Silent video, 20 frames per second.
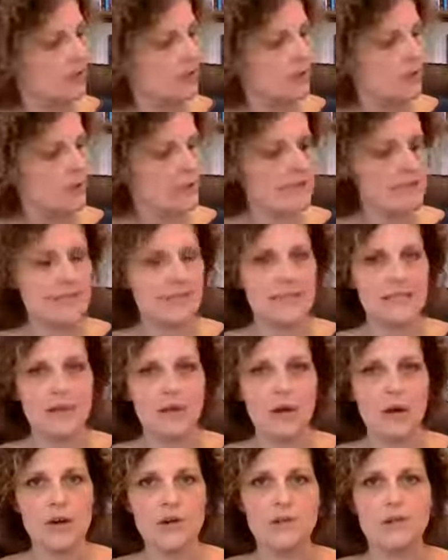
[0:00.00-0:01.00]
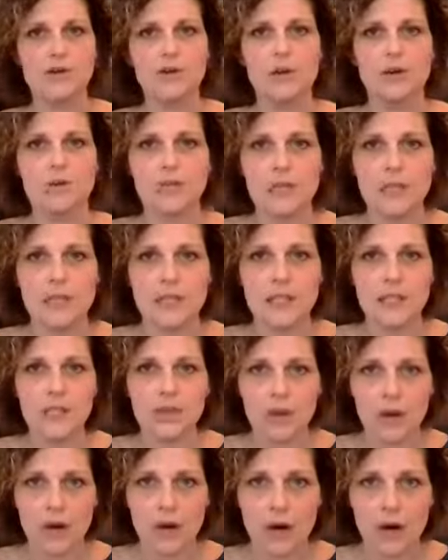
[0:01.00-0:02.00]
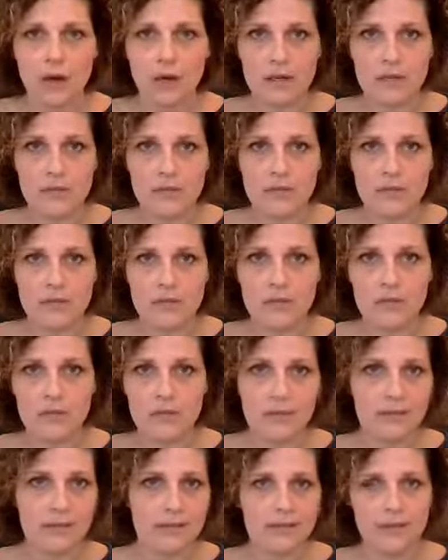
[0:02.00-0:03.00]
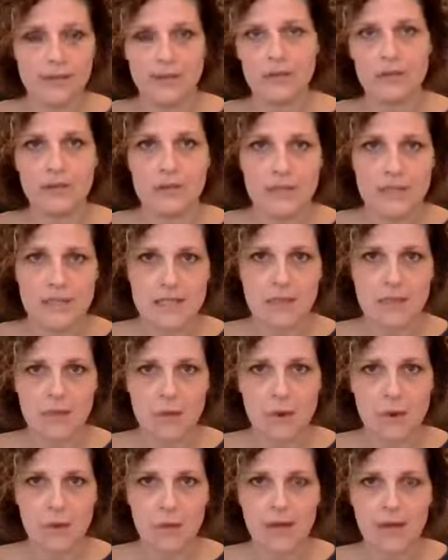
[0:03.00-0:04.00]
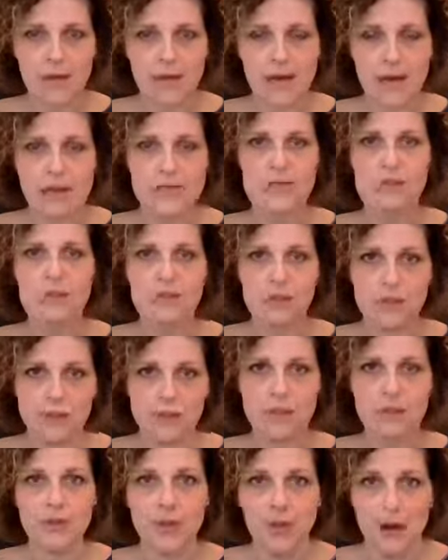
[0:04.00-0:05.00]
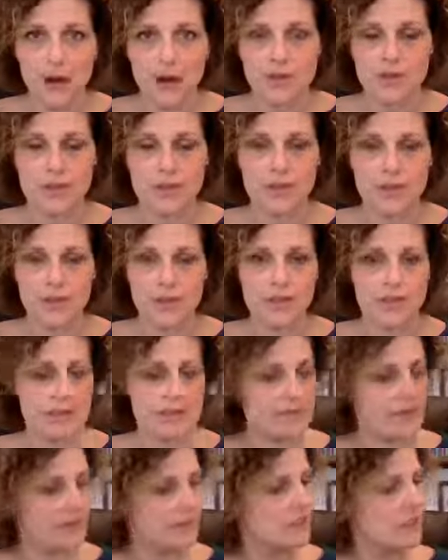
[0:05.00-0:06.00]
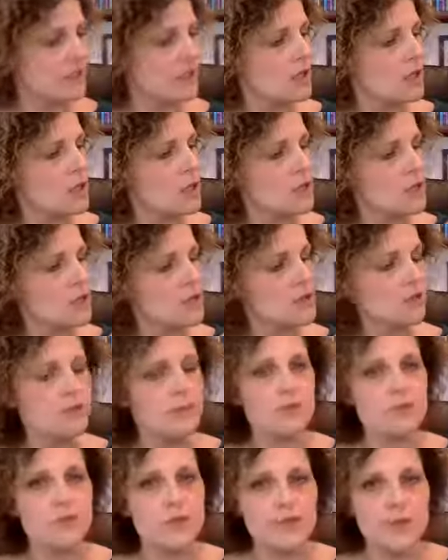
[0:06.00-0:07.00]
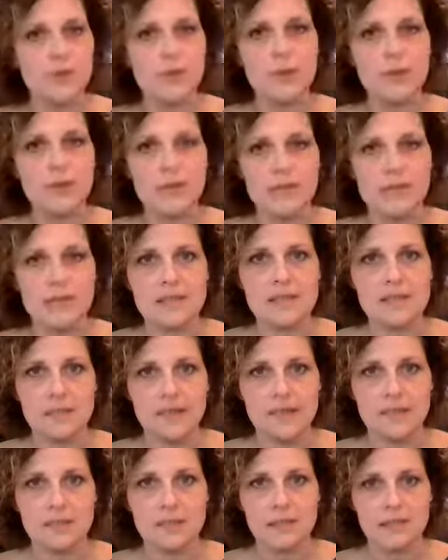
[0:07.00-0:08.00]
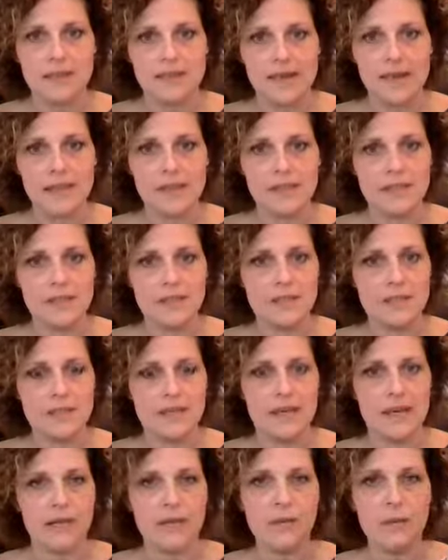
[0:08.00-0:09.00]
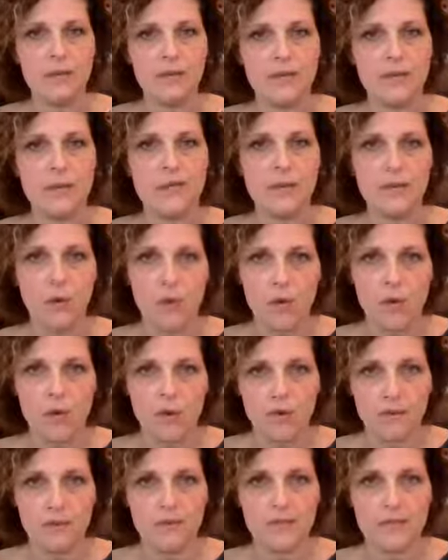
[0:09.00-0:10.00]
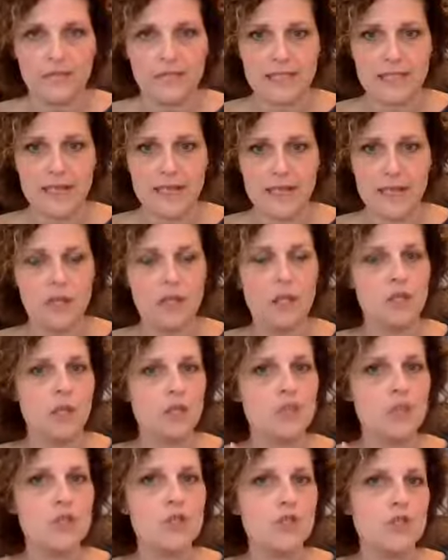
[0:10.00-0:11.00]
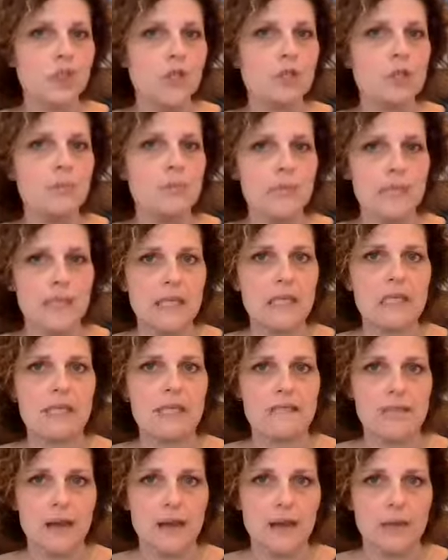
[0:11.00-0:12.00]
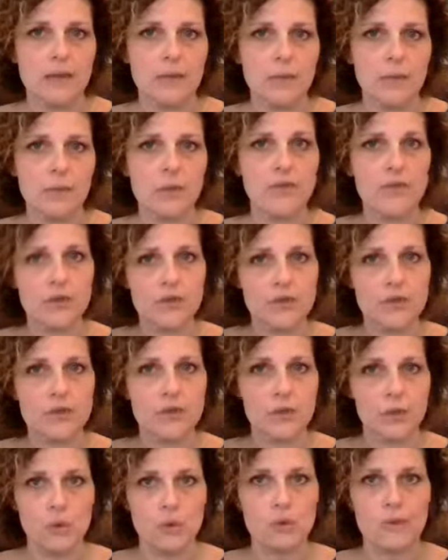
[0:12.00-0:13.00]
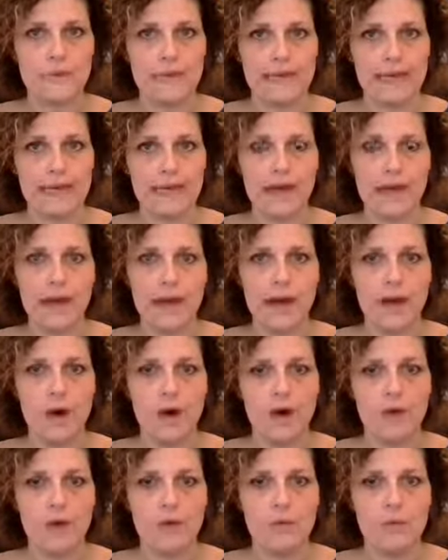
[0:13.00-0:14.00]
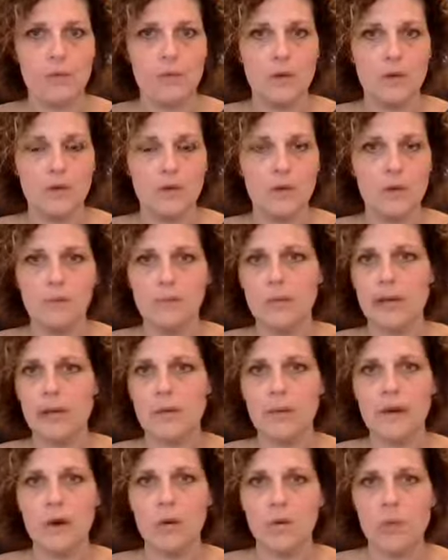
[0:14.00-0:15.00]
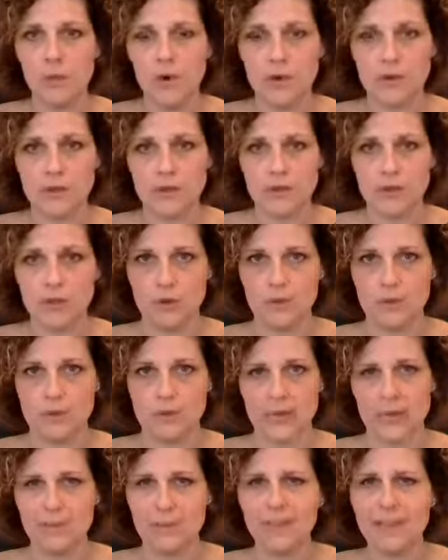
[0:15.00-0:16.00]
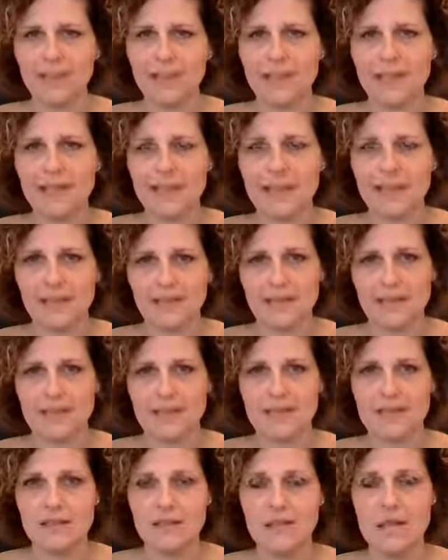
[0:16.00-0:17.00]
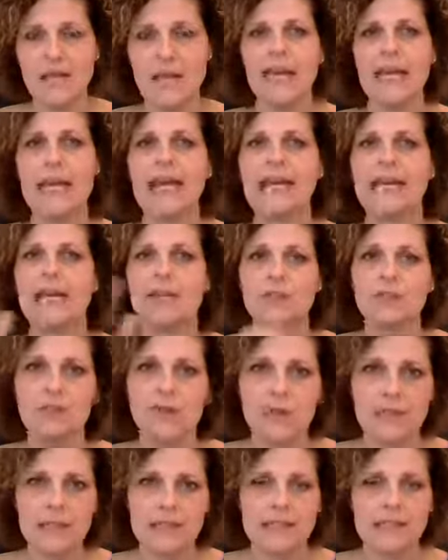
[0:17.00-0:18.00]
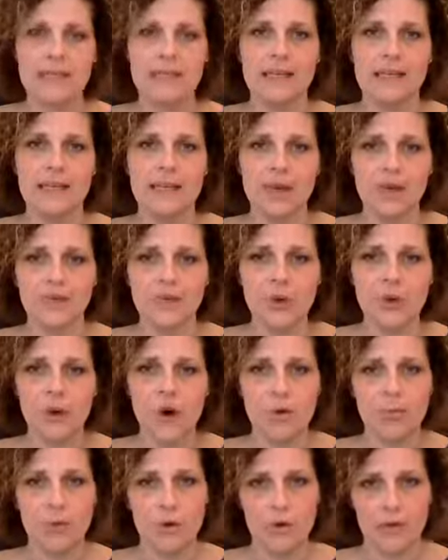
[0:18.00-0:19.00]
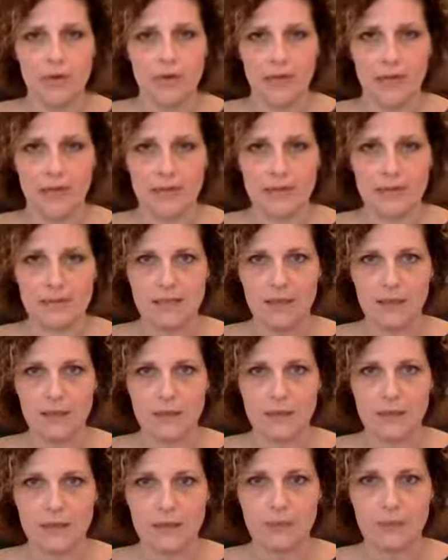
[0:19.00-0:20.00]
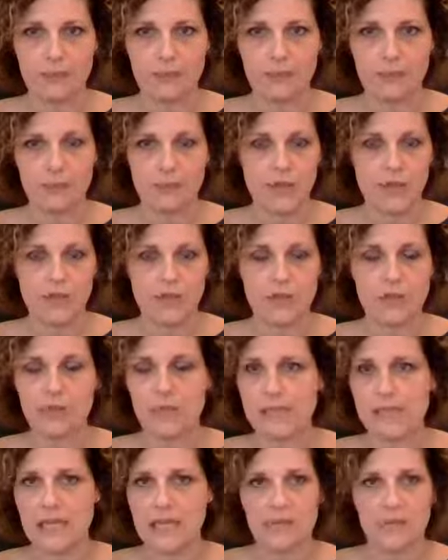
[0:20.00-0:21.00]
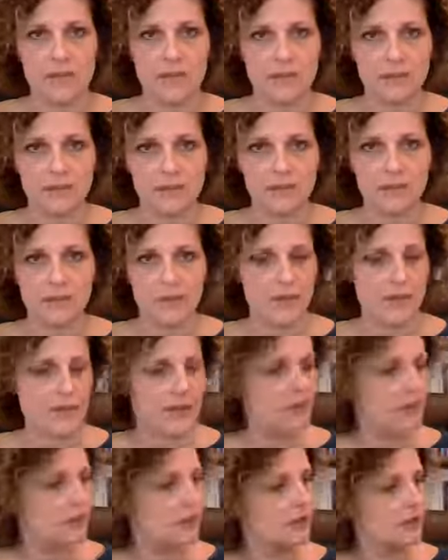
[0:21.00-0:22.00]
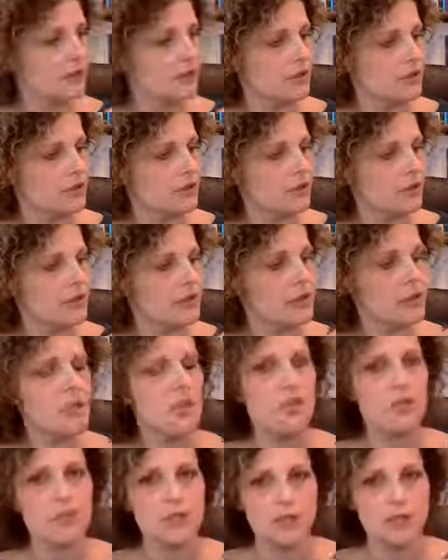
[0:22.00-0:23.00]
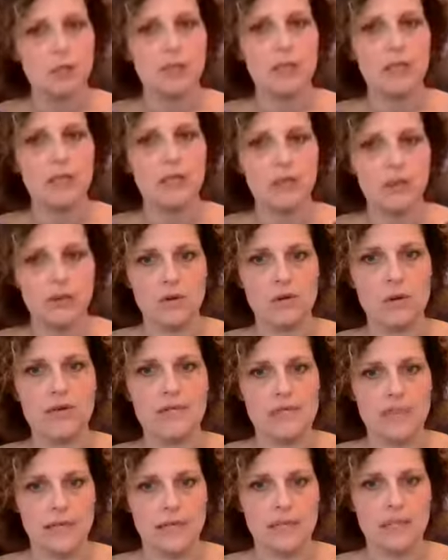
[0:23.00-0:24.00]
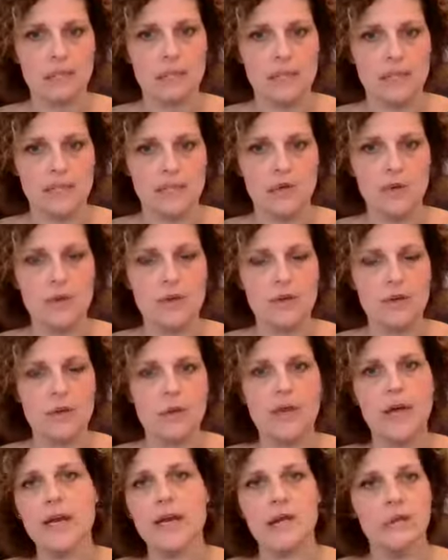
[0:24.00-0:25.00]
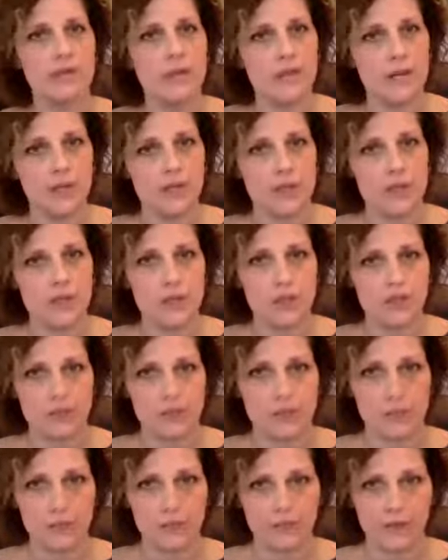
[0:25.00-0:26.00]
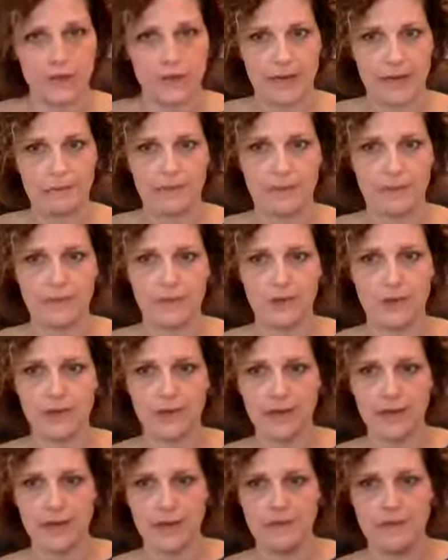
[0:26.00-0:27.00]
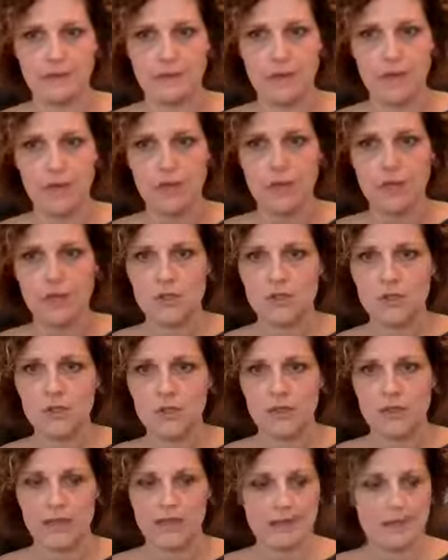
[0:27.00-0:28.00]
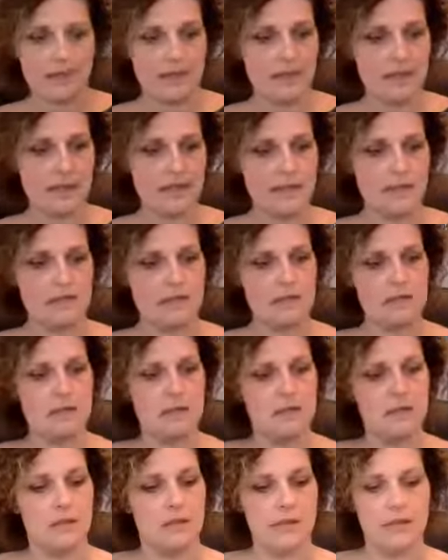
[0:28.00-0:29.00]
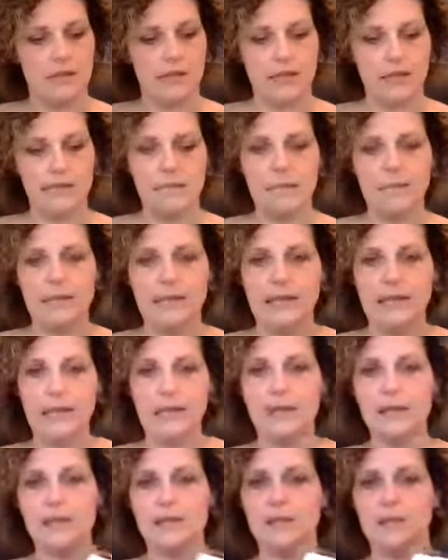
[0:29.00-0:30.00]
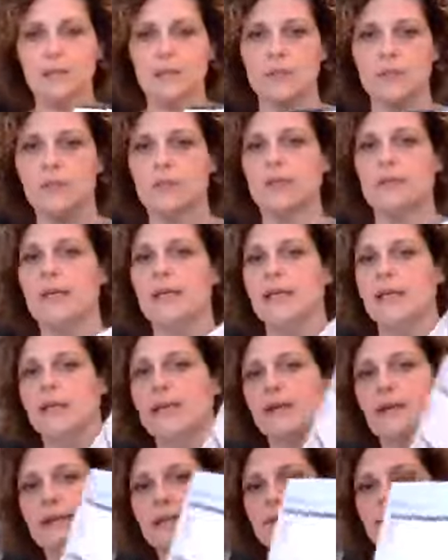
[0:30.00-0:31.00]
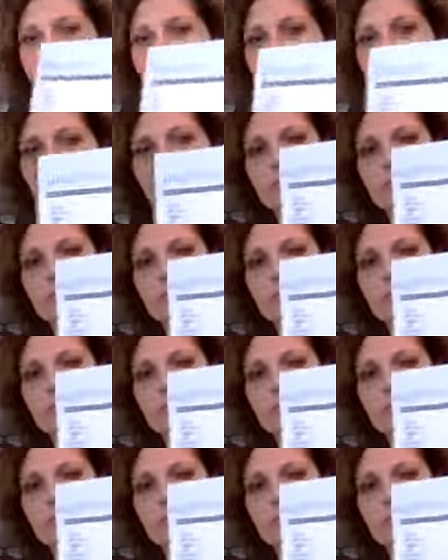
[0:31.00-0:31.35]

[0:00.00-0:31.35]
When it says art, don't just ignore art because you think it's like your easy throwaway class. Do the art, do the assignment. So if you do the assignments as they're assigned within the order of the day, you should be done with your school day at home by about 1 or 2 p.m. the latest. And you've already taken care of your homework in that time too. Okay, don't save anything for the night. You're literally doing your assignments in order and your night should be free. Okay, so that's the list. In a planner, it would look like this.